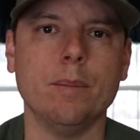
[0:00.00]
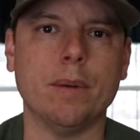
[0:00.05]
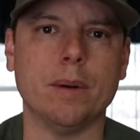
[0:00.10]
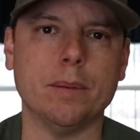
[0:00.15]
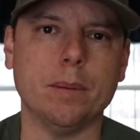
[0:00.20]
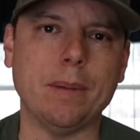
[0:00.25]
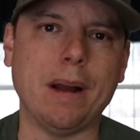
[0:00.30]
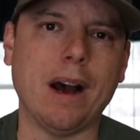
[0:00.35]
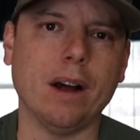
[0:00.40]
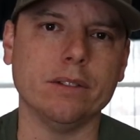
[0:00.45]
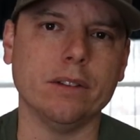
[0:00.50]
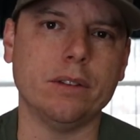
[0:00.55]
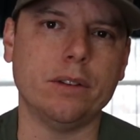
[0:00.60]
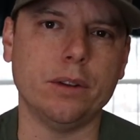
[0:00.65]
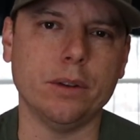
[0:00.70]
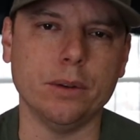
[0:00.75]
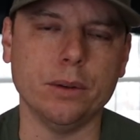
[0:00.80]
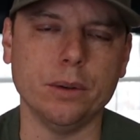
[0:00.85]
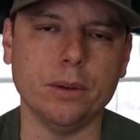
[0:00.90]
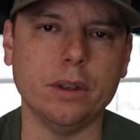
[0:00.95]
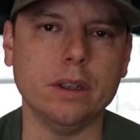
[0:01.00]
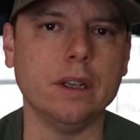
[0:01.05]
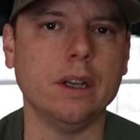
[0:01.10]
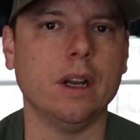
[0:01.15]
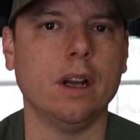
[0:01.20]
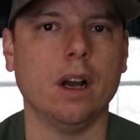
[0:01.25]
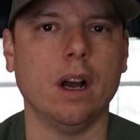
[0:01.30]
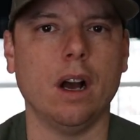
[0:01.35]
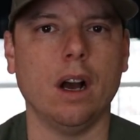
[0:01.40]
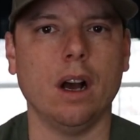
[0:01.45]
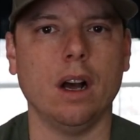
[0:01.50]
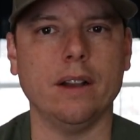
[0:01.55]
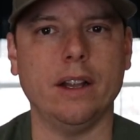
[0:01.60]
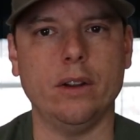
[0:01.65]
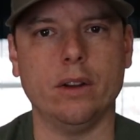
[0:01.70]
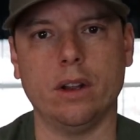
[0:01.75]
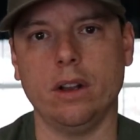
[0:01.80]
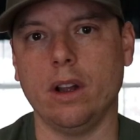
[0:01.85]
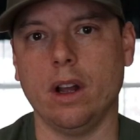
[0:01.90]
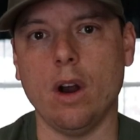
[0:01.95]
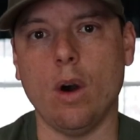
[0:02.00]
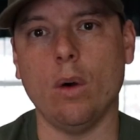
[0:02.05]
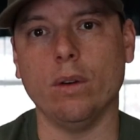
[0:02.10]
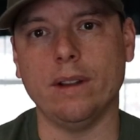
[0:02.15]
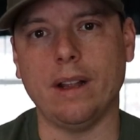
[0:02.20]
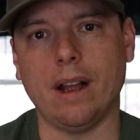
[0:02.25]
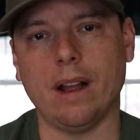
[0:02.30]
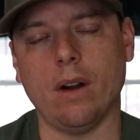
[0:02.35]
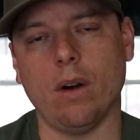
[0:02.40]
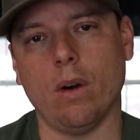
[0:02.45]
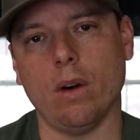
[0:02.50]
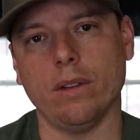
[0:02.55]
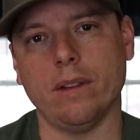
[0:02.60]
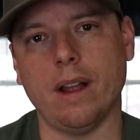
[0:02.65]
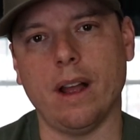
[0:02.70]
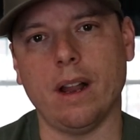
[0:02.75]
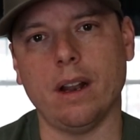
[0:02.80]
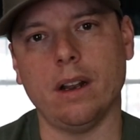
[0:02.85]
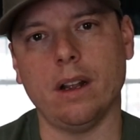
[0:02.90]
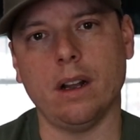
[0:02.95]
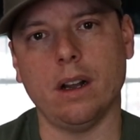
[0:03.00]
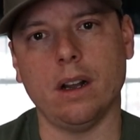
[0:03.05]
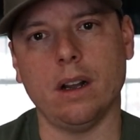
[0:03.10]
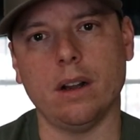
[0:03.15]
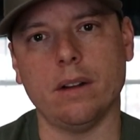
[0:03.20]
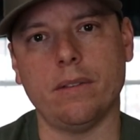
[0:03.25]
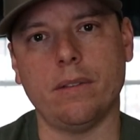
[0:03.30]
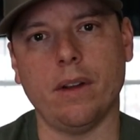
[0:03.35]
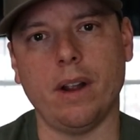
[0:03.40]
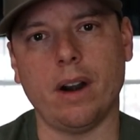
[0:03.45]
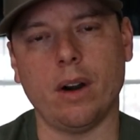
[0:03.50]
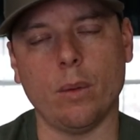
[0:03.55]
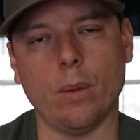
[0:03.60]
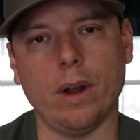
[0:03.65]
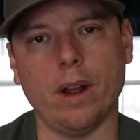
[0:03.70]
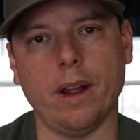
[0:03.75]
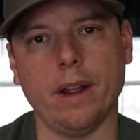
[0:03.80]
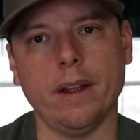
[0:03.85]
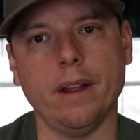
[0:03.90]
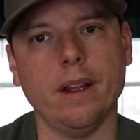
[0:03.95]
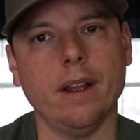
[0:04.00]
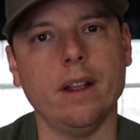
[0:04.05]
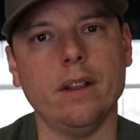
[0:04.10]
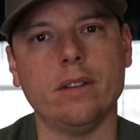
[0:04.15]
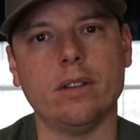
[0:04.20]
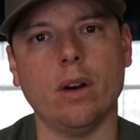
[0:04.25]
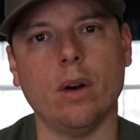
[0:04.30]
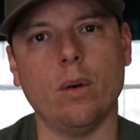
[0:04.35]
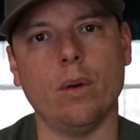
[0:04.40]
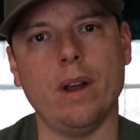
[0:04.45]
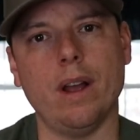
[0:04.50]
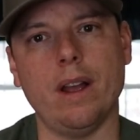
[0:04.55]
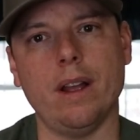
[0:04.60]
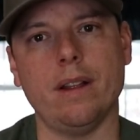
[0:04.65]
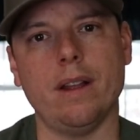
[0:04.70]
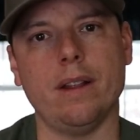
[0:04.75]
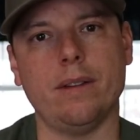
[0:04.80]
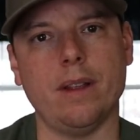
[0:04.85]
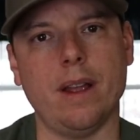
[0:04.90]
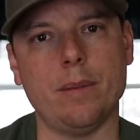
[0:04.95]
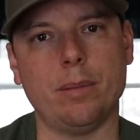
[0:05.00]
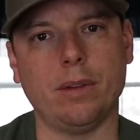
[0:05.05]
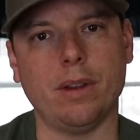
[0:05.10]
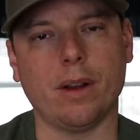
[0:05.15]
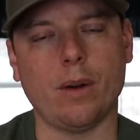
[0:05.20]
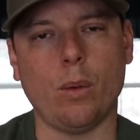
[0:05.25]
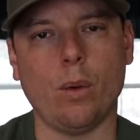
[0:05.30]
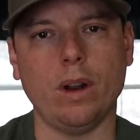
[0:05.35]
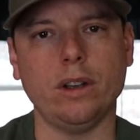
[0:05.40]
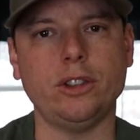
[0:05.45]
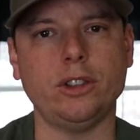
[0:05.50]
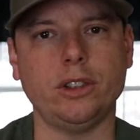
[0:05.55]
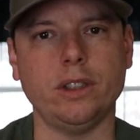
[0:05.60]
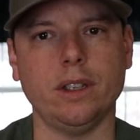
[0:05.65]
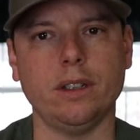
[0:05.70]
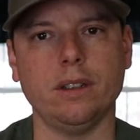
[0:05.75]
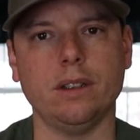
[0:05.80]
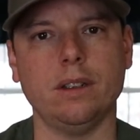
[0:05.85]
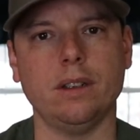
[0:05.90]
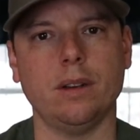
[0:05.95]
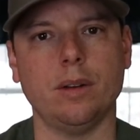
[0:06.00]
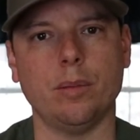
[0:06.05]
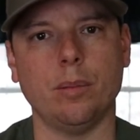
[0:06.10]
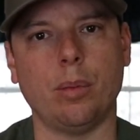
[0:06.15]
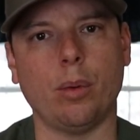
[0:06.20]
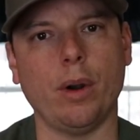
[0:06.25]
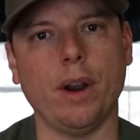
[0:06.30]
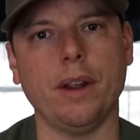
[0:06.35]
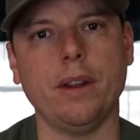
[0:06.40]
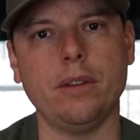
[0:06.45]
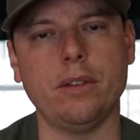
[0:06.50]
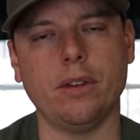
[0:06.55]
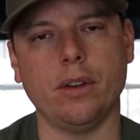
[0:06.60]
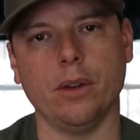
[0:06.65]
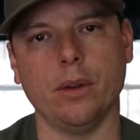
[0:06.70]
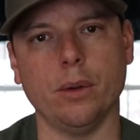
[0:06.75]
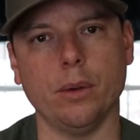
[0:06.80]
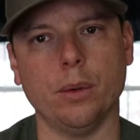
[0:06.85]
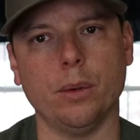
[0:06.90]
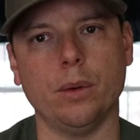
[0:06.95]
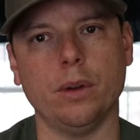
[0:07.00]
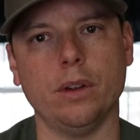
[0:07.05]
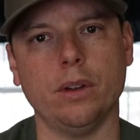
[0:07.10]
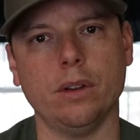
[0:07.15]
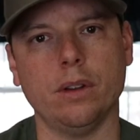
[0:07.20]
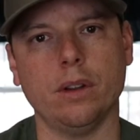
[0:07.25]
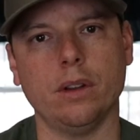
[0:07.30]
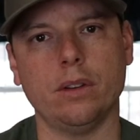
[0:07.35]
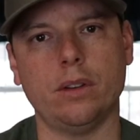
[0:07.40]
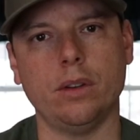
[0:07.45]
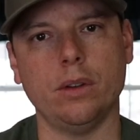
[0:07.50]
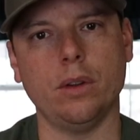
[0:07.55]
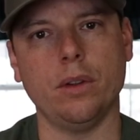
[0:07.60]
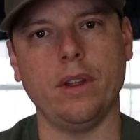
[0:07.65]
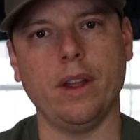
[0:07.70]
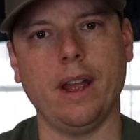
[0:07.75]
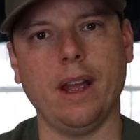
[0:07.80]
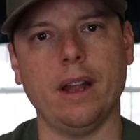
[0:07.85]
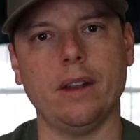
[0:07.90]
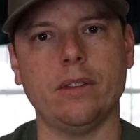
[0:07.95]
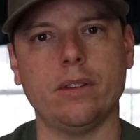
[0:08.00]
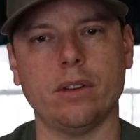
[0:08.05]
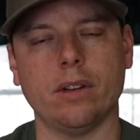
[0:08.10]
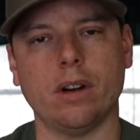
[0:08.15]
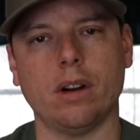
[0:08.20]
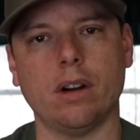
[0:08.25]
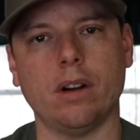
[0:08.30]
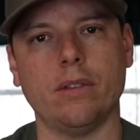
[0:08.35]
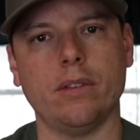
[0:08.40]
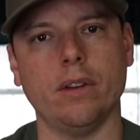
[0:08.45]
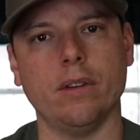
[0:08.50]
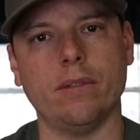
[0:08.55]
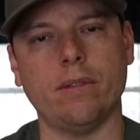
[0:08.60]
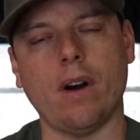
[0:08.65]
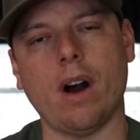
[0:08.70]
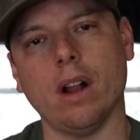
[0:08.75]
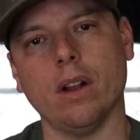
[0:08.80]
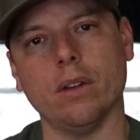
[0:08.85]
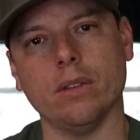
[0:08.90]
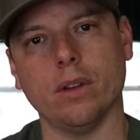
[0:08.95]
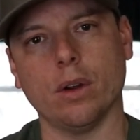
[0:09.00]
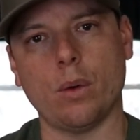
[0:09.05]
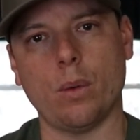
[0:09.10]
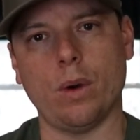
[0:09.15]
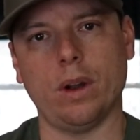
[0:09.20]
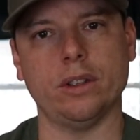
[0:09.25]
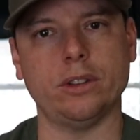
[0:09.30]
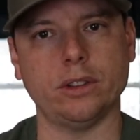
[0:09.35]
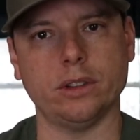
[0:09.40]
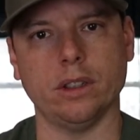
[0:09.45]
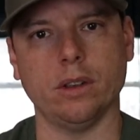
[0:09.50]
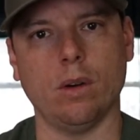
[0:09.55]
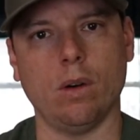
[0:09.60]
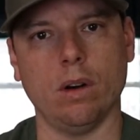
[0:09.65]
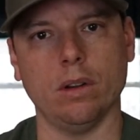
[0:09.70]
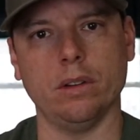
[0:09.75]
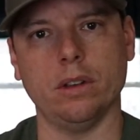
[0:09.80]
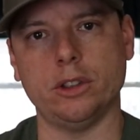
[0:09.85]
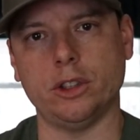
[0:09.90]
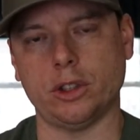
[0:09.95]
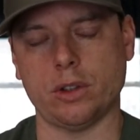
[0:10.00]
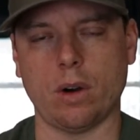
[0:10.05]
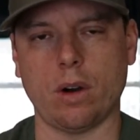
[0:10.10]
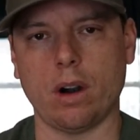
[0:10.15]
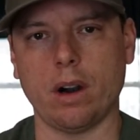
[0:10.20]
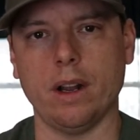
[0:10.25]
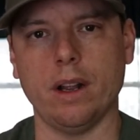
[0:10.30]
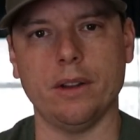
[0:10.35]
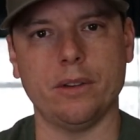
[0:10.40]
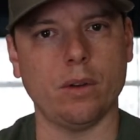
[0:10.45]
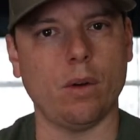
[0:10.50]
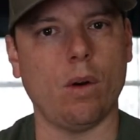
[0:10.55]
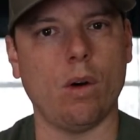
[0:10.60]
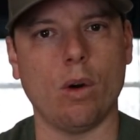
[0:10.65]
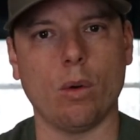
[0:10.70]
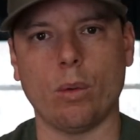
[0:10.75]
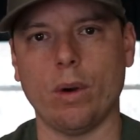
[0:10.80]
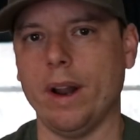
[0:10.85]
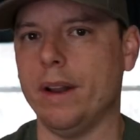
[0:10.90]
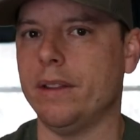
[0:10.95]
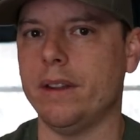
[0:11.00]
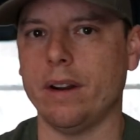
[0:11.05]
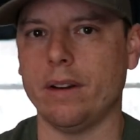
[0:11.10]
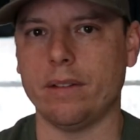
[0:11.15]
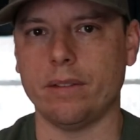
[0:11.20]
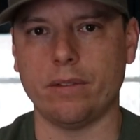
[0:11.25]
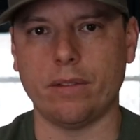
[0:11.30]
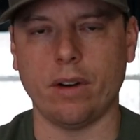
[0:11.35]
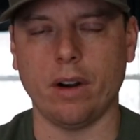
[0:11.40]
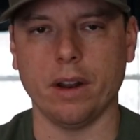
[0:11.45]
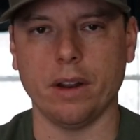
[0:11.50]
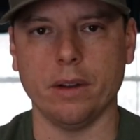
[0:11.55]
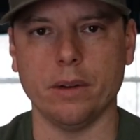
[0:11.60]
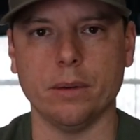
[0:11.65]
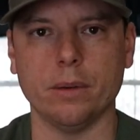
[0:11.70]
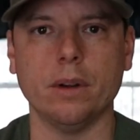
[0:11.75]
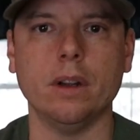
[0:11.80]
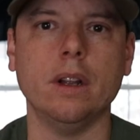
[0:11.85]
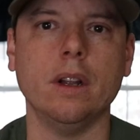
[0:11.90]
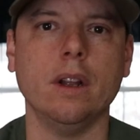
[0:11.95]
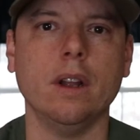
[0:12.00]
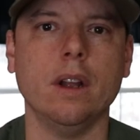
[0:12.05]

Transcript: minimum altitude uh, that you can go on that on that uh, airway? So it, if the question brings you to the answer, if you follow the question on the chart, it's all right there in front of you.